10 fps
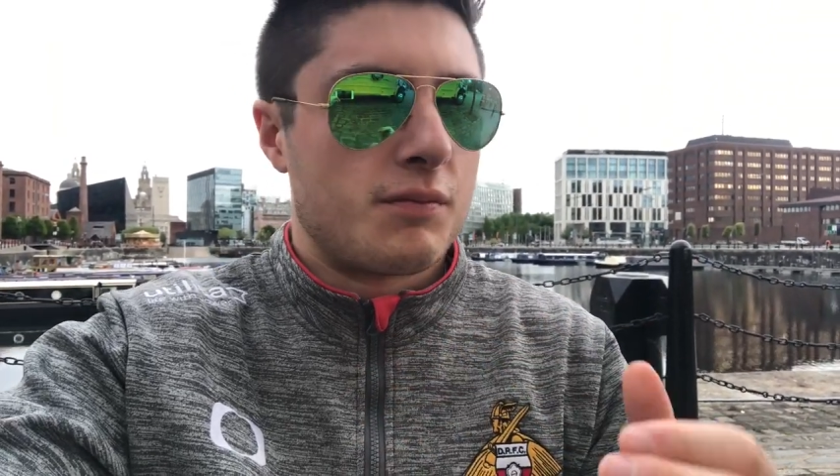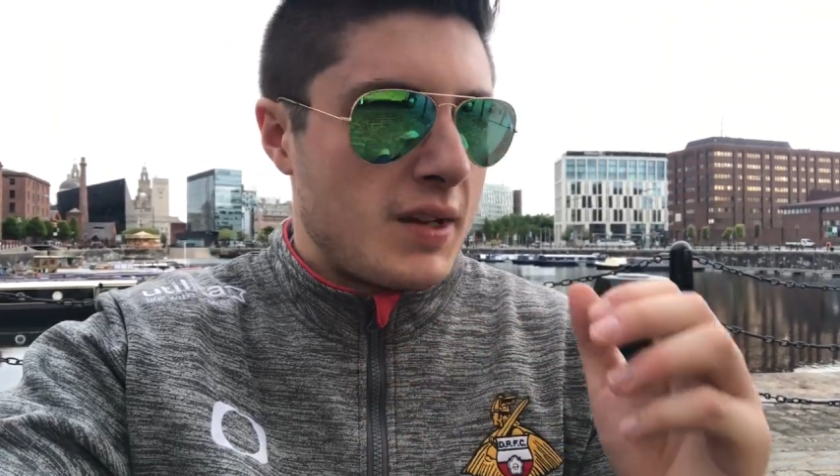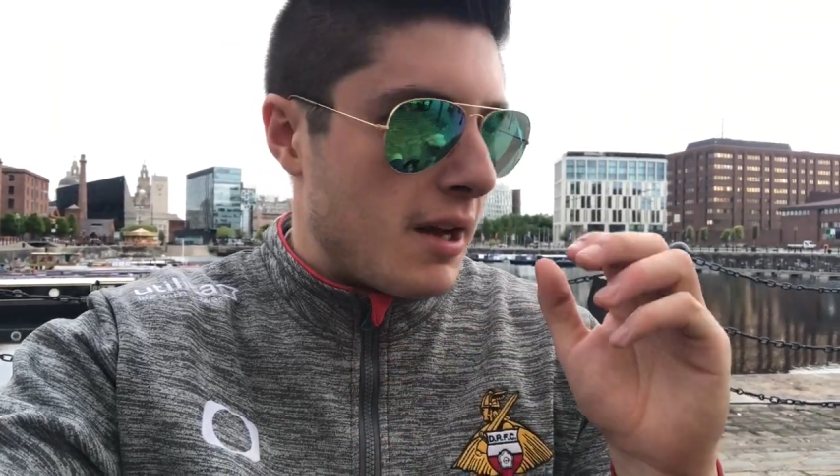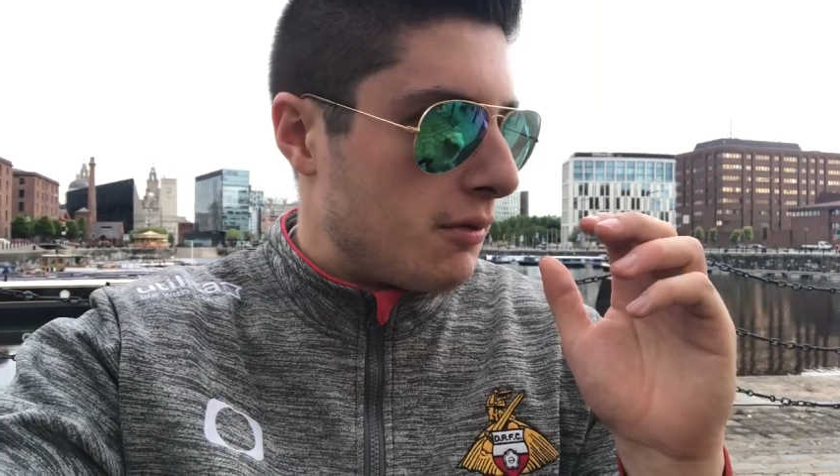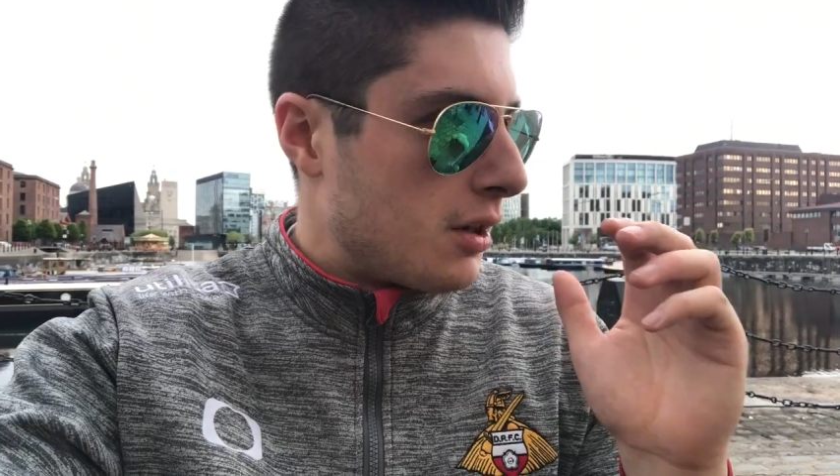
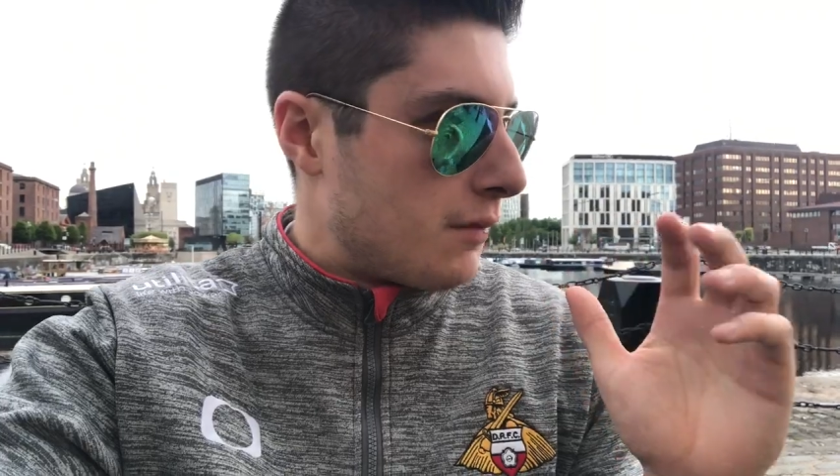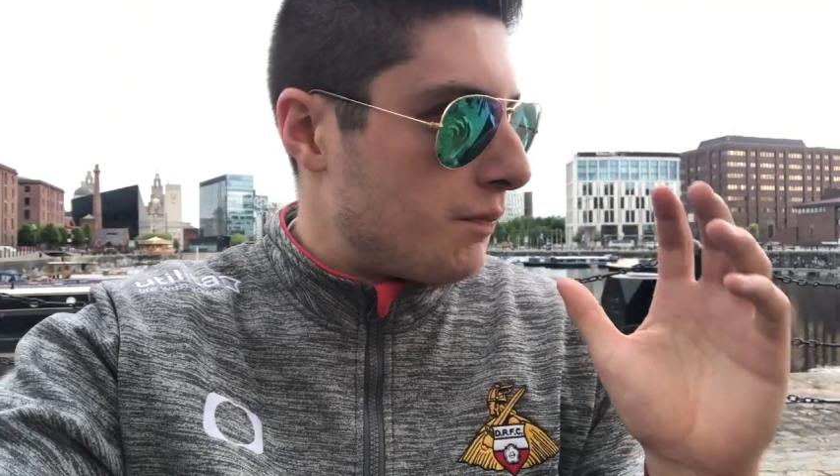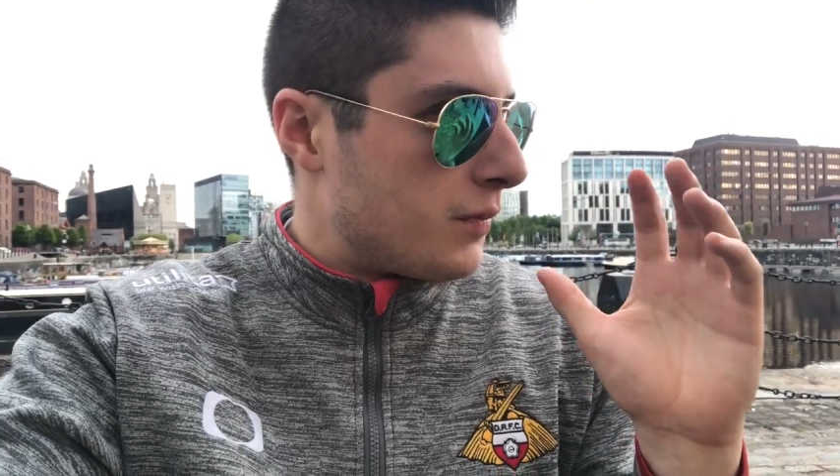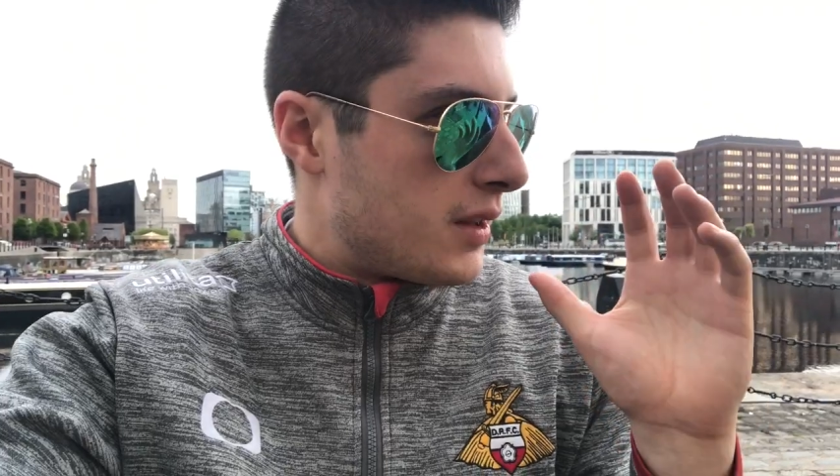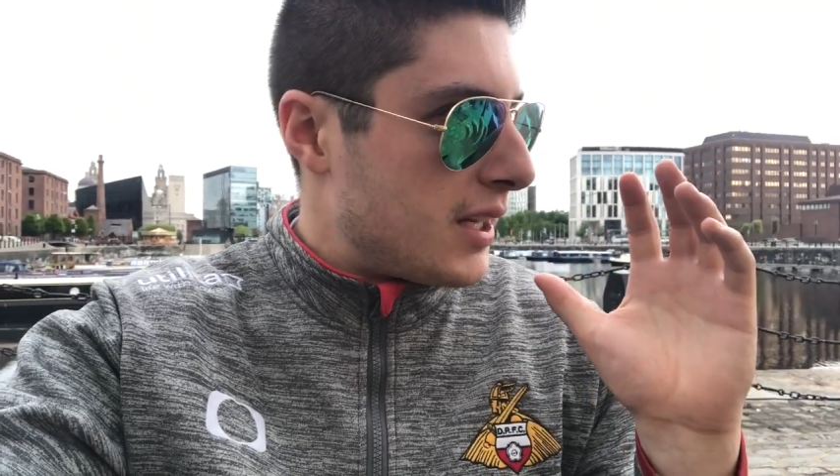not
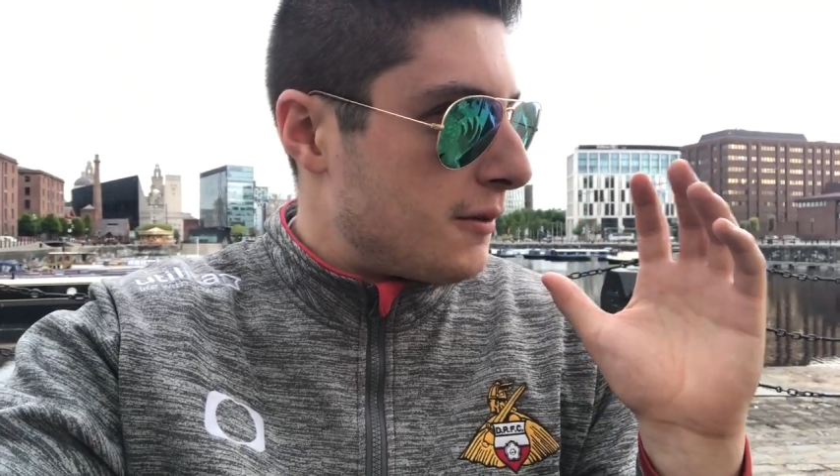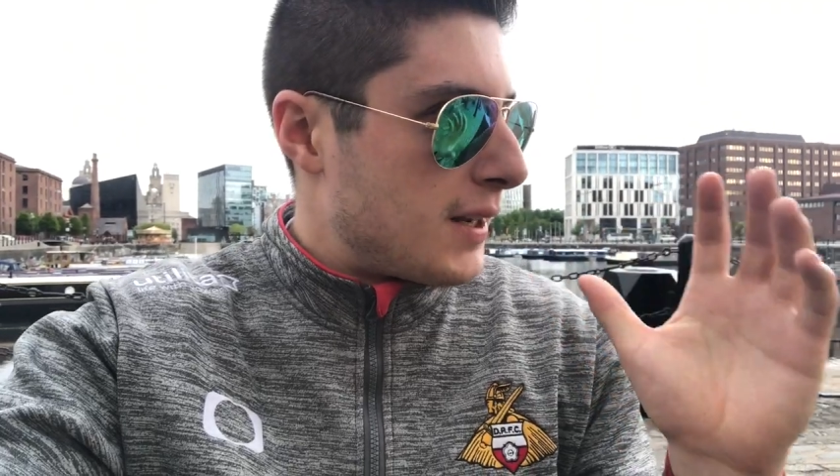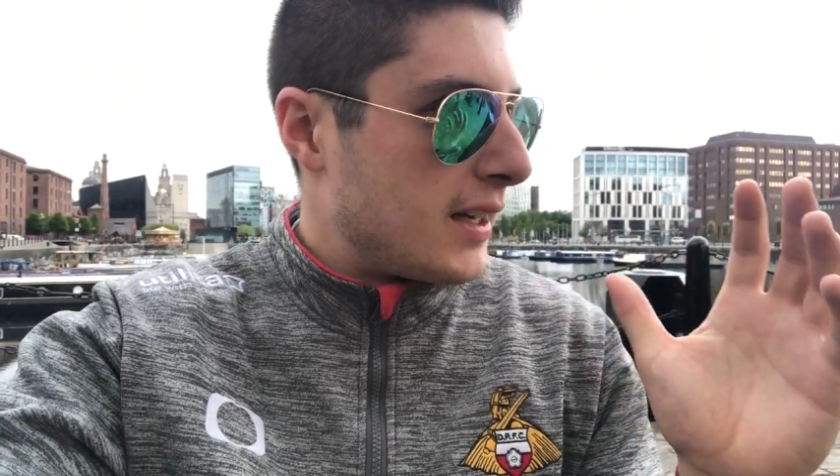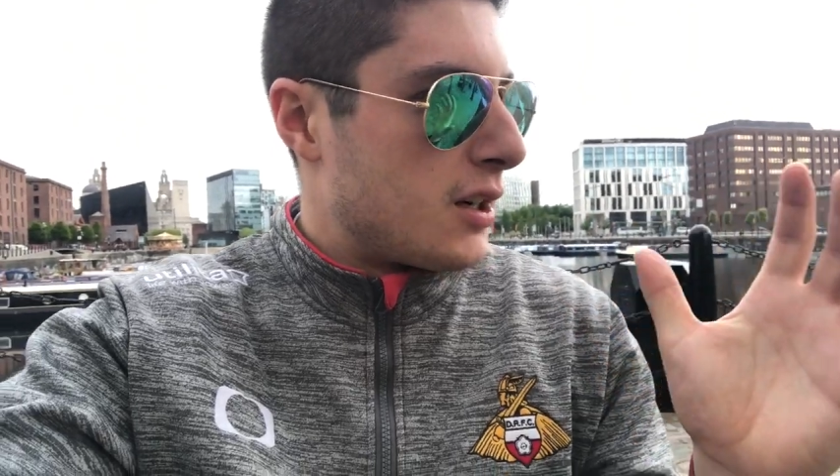this thing,